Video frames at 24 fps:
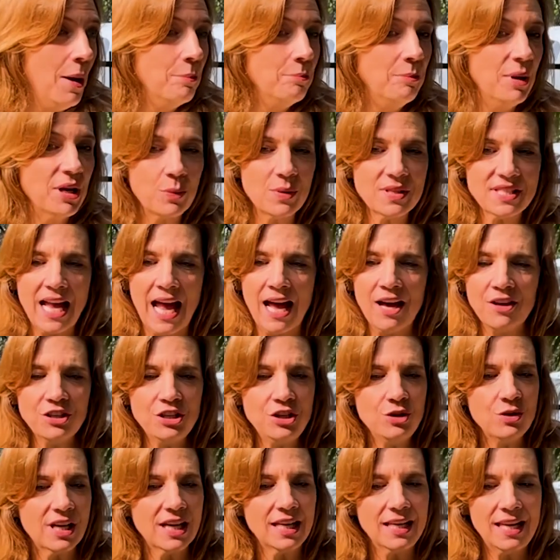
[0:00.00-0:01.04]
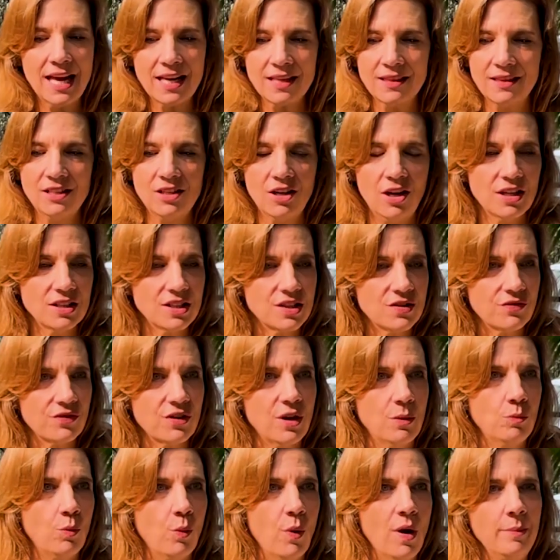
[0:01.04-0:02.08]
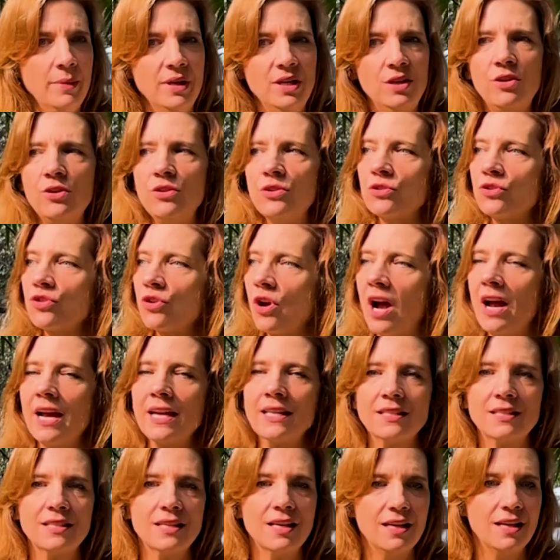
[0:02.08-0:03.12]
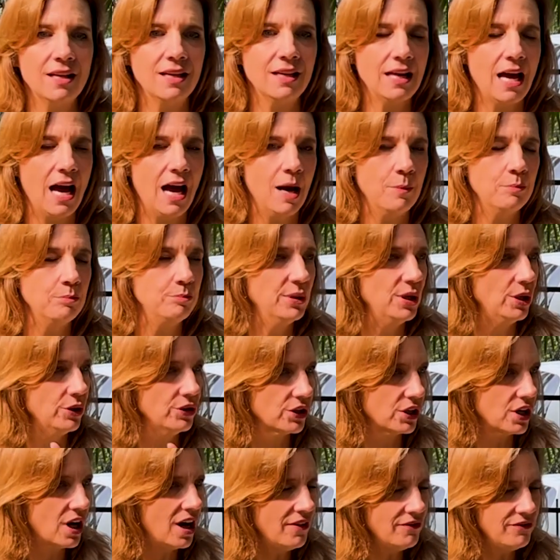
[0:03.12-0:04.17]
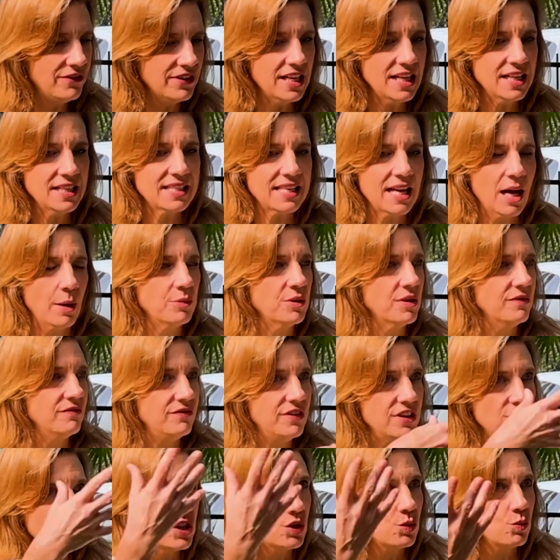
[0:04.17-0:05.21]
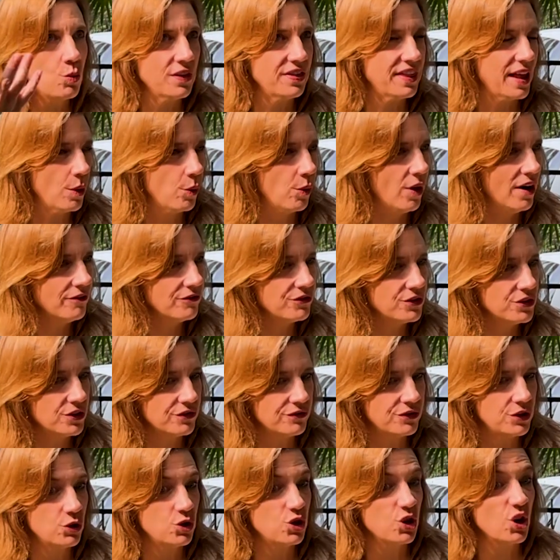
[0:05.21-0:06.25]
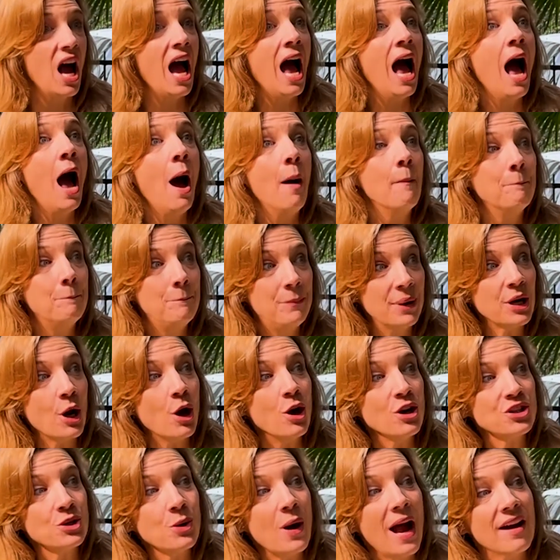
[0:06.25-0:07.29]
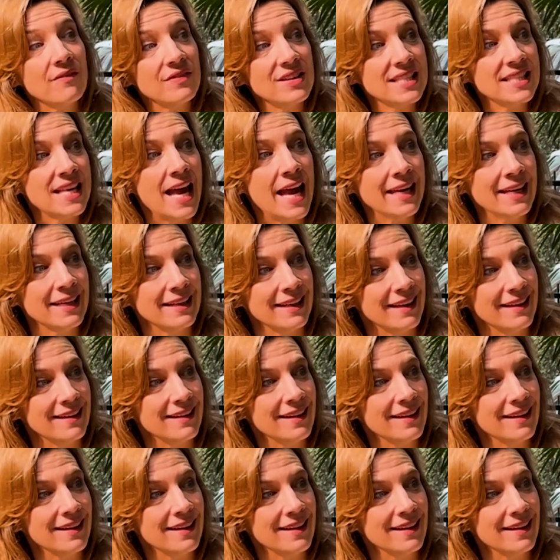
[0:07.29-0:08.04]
But it was how do you connect the dots from women who you're trying to build their confidence, help them vision what they want for their future, but also have a say in it.